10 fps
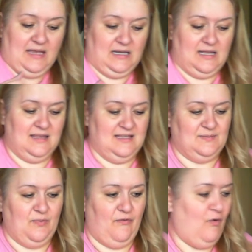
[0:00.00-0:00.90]
any of
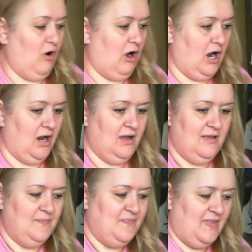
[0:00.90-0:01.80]
these before.
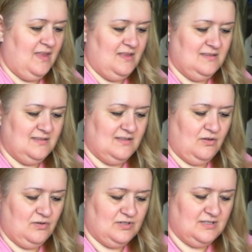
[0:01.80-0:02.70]

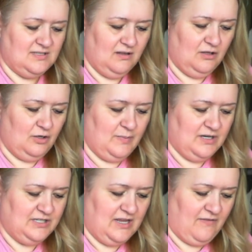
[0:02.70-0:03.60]
So there's still a little bit
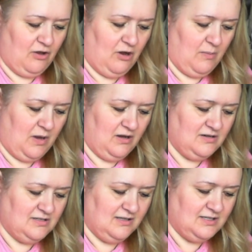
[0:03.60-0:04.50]
of shaving cream on here.
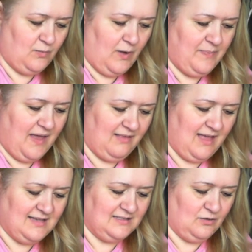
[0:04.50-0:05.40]
So let's wipe that
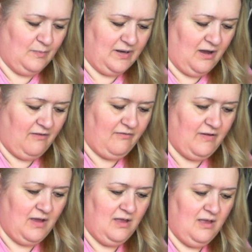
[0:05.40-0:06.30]
last little bit
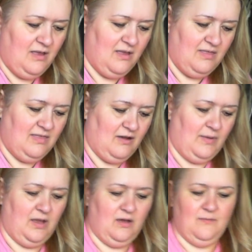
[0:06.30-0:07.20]
off. There
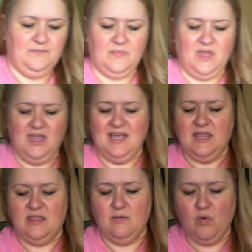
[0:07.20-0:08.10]
we go.
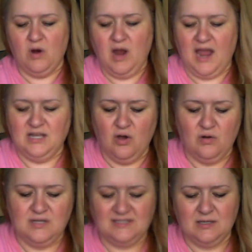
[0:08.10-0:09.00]
The
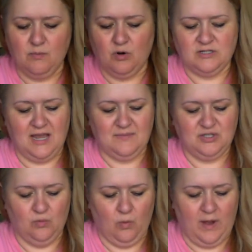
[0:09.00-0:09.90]
more
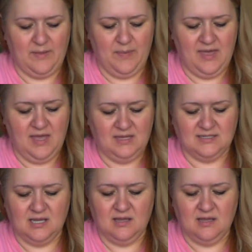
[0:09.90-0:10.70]
times you wipe it,